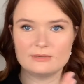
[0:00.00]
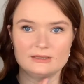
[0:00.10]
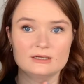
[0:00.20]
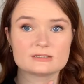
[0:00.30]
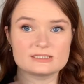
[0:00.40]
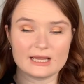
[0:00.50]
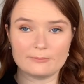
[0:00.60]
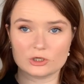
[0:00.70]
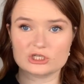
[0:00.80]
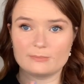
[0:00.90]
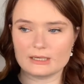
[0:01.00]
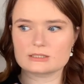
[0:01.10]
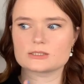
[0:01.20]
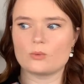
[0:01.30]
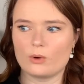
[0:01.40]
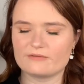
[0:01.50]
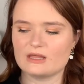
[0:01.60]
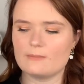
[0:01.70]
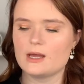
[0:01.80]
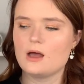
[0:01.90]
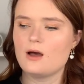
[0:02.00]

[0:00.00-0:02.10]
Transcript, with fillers: In the second book, she picks one of them.